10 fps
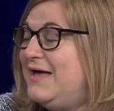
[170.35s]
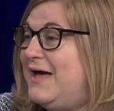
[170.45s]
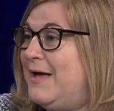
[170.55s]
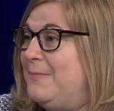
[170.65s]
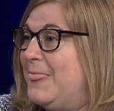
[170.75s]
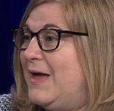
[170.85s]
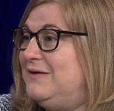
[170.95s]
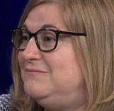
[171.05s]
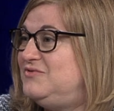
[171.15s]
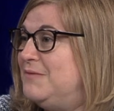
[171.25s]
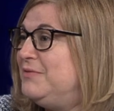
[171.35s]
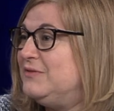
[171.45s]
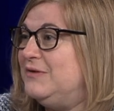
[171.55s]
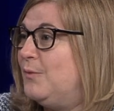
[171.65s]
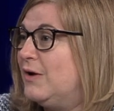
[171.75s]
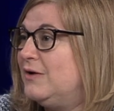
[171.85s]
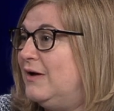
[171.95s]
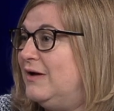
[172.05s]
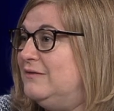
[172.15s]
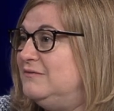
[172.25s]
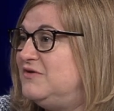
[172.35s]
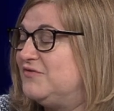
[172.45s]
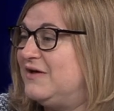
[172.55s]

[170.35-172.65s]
Um, I typically work on different